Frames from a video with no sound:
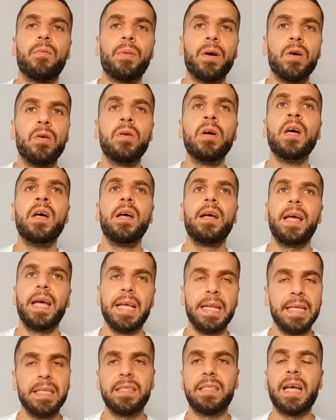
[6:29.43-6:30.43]
bro,
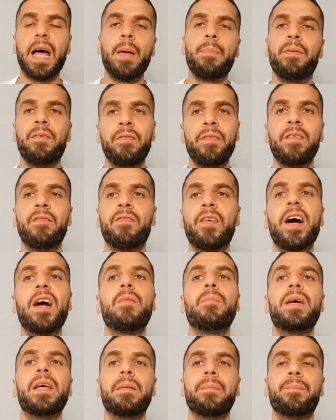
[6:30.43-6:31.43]
in this type of
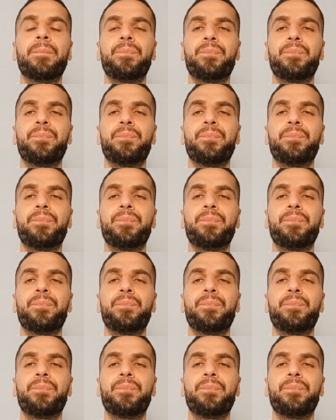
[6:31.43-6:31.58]
environment.